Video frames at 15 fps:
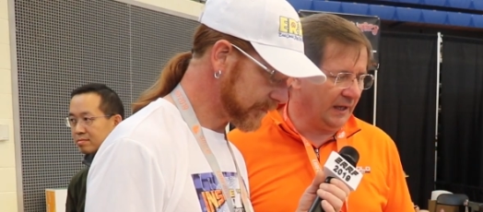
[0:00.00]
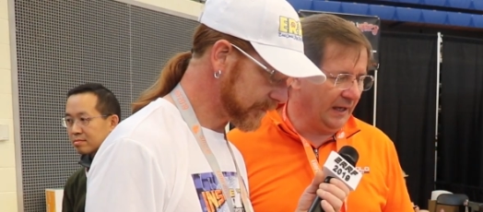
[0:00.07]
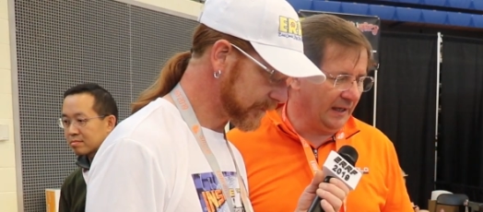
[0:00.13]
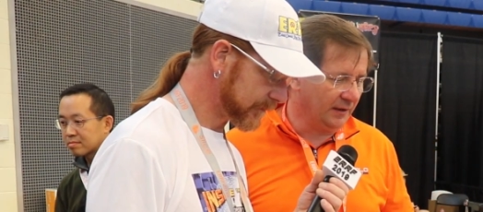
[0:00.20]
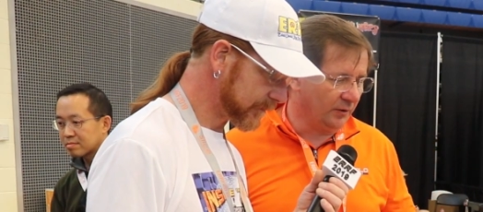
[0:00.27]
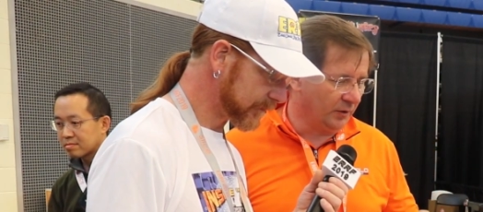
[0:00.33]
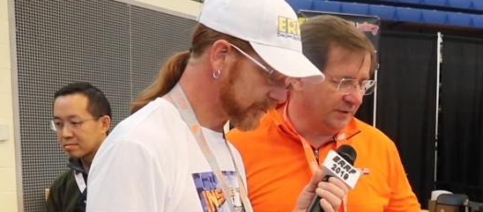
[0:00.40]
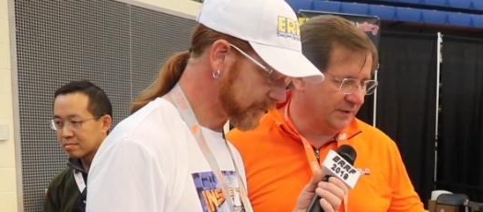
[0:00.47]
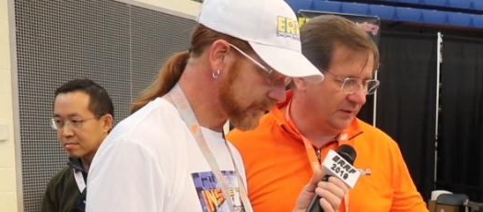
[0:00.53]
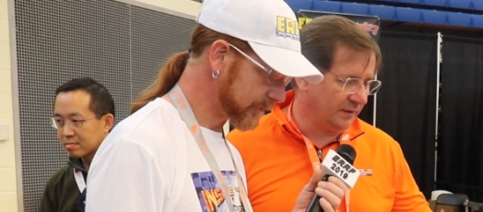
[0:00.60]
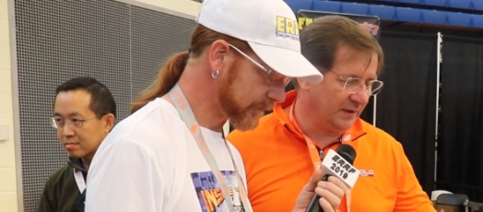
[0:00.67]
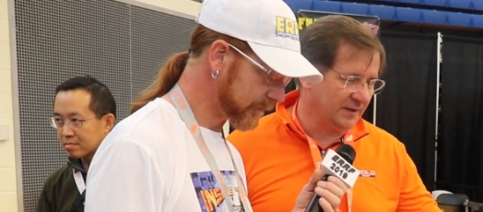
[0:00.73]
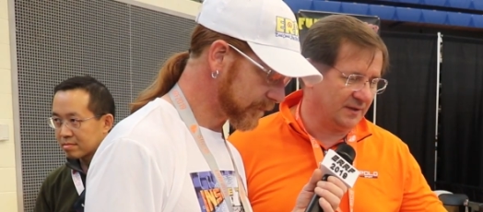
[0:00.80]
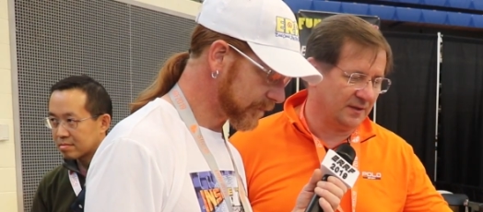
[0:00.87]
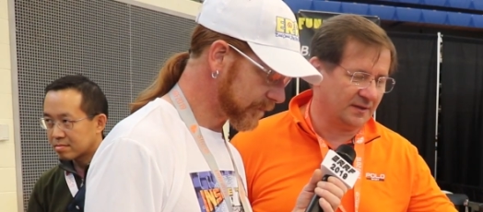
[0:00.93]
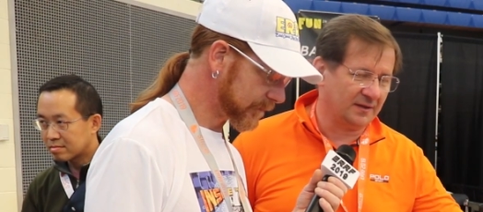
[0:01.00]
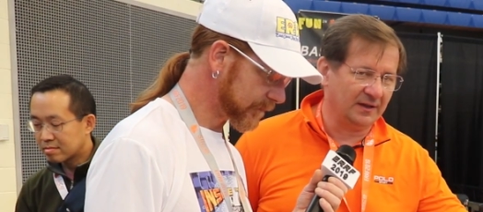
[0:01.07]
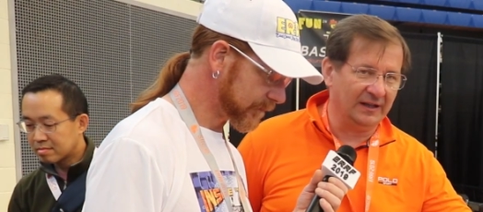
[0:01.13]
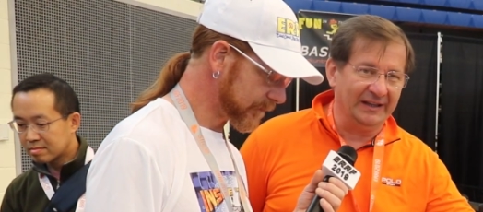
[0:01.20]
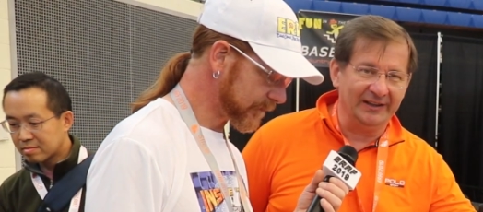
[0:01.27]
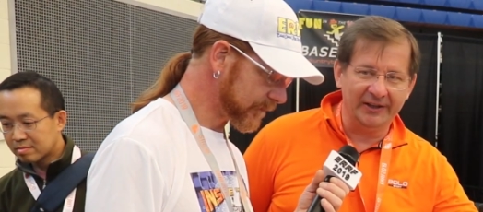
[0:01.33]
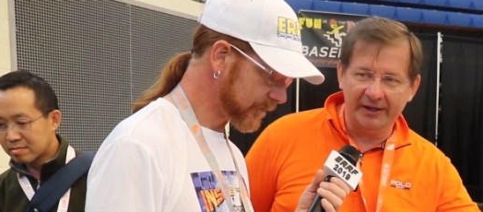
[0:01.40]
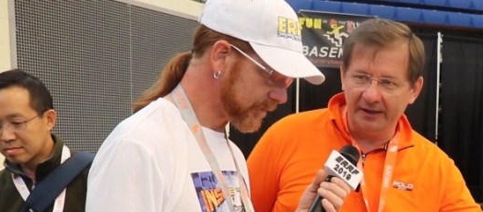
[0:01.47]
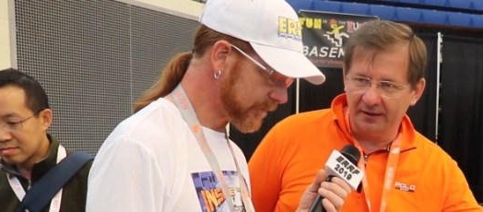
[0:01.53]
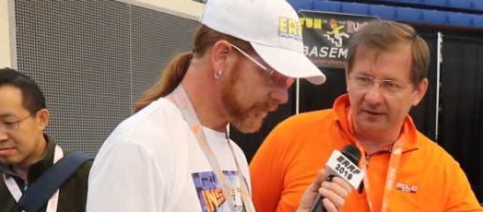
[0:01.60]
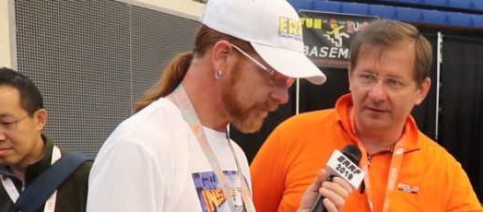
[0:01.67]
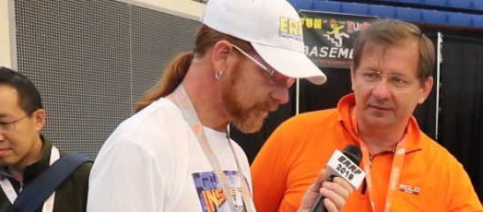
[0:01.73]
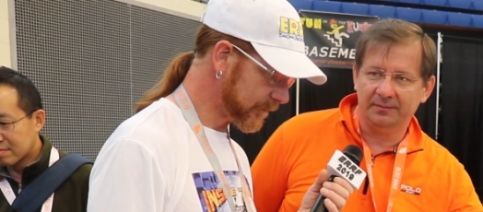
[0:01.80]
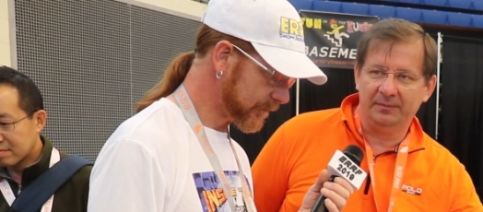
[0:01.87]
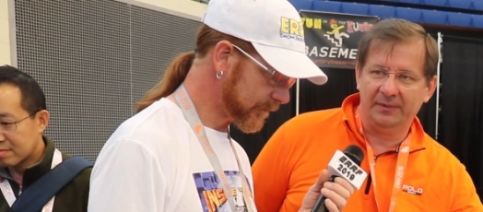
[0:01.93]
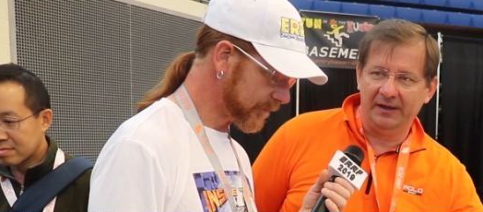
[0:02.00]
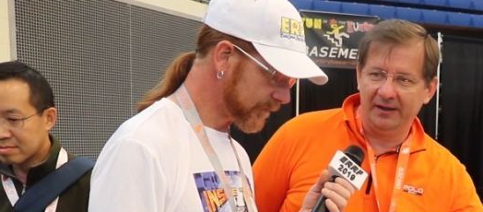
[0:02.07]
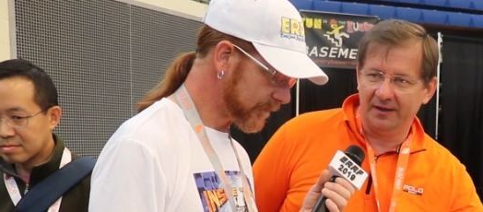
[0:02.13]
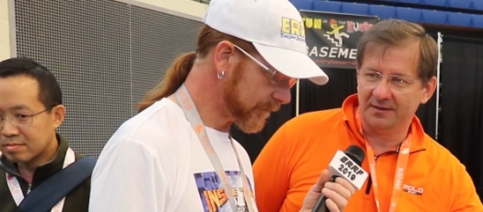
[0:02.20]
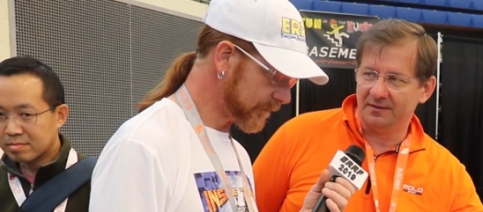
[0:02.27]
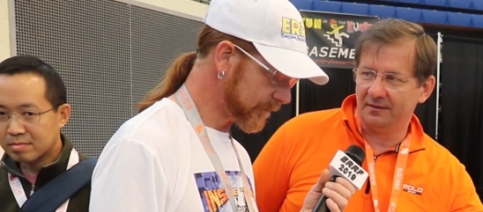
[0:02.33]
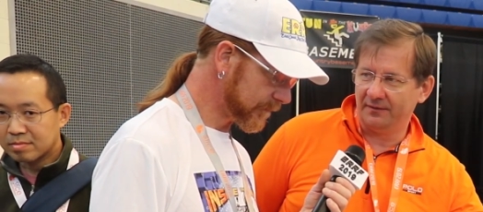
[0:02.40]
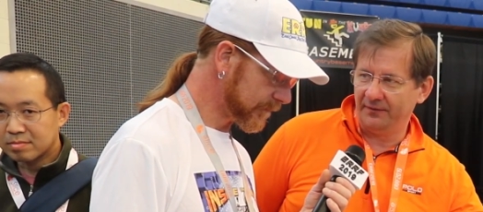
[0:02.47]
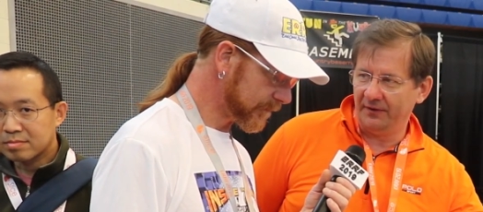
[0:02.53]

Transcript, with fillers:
Speaker 1: and also this is layered polyester